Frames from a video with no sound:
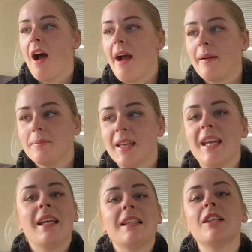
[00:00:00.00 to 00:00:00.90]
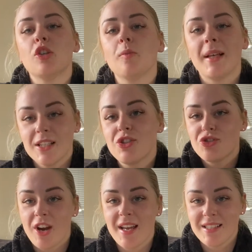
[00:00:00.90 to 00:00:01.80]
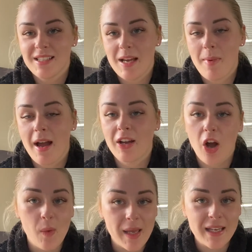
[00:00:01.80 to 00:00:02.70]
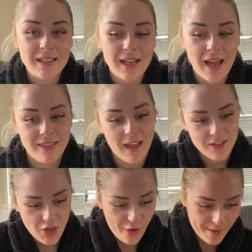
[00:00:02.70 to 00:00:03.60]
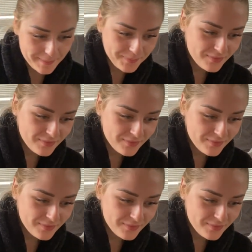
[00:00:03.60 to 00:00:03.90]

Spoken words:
I'm getting a little bit stressed about going at that time.